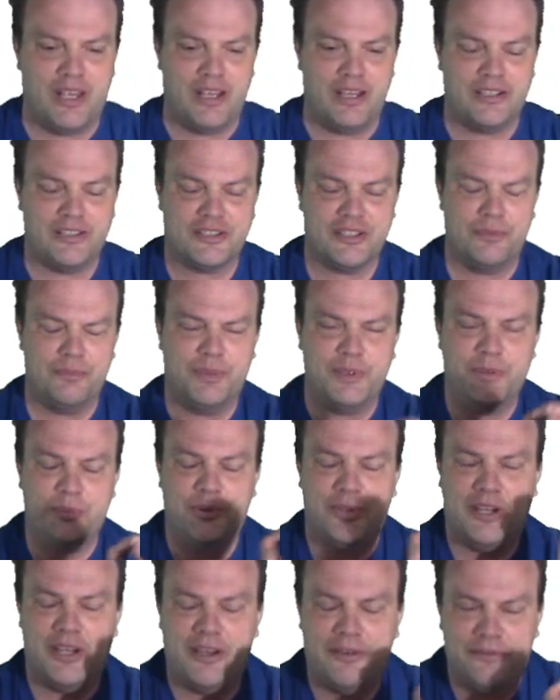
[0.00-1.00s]
some people
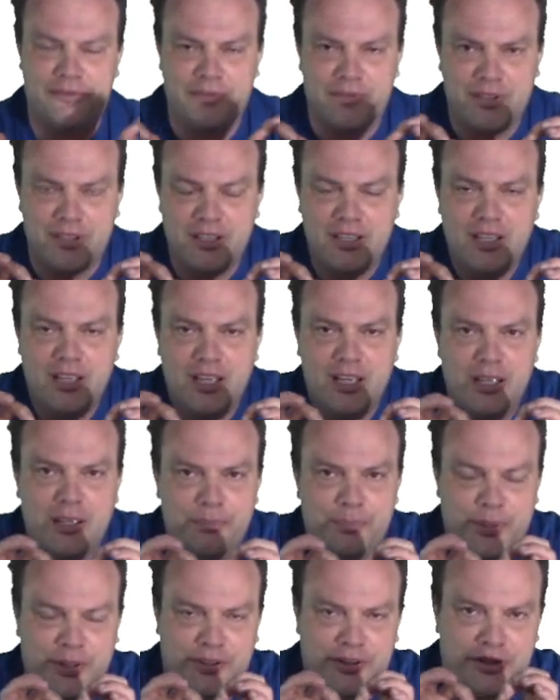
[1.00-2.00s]
have
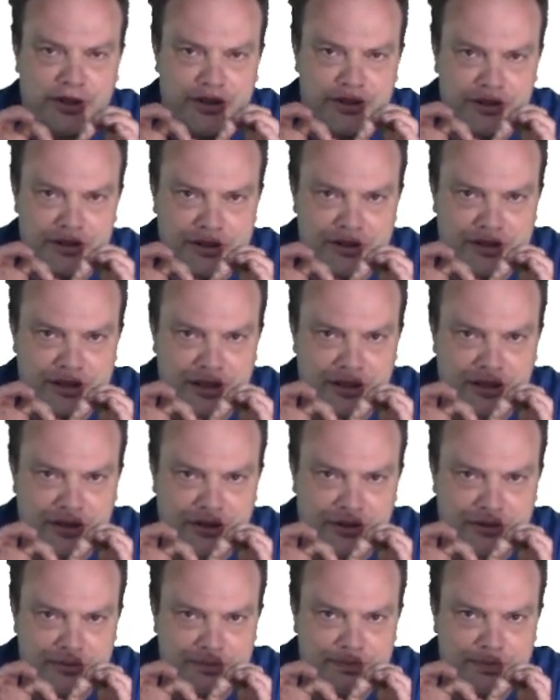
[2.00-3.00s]
pickled onions, the
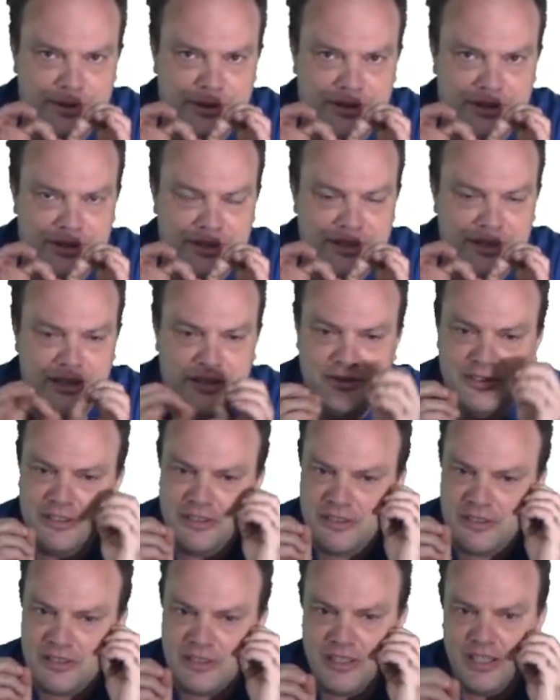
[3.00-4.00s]
little pickling
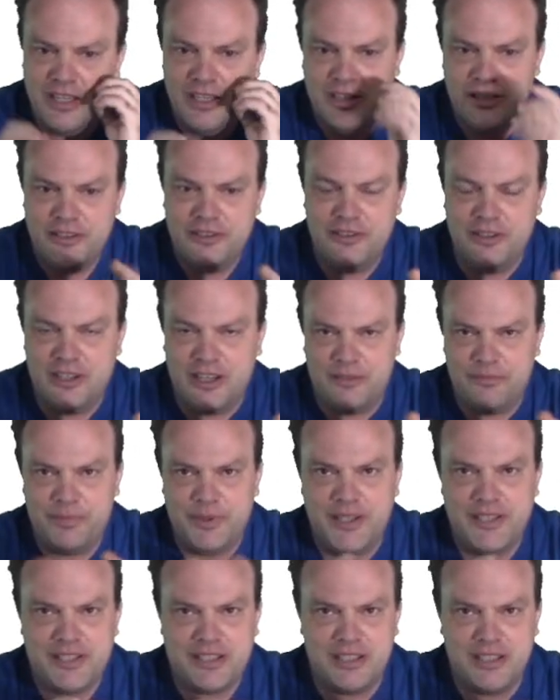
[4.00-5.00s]
onions. You'll have
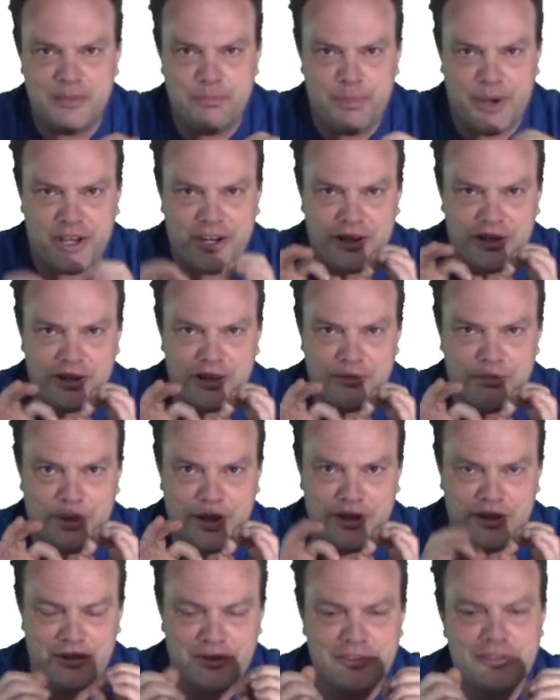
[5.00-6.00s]
basically bottling
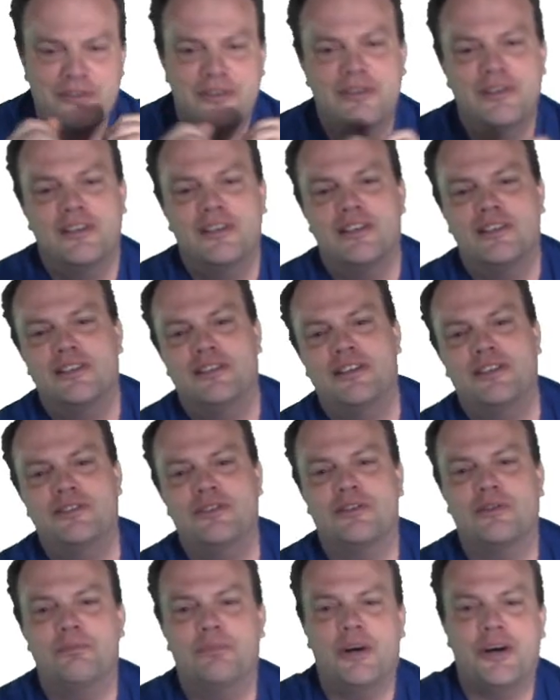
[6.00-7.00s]
pears that you
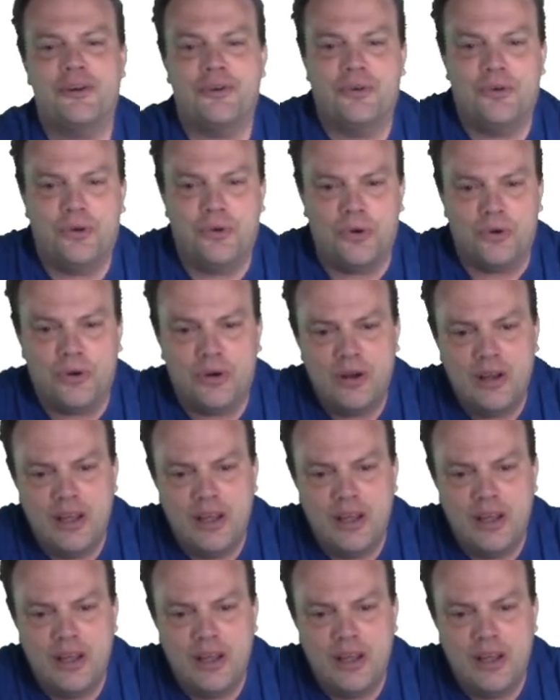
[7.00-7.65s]
can bottle whole.